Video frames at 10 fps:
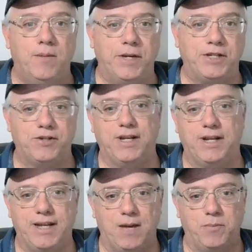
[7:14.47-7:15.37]
Make sure to
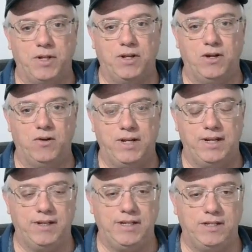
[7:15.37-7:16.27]
get down below
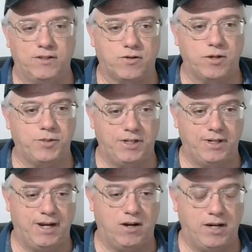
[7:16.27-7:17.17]
in the description
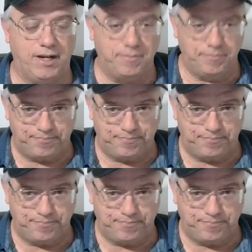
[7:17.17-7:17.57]
area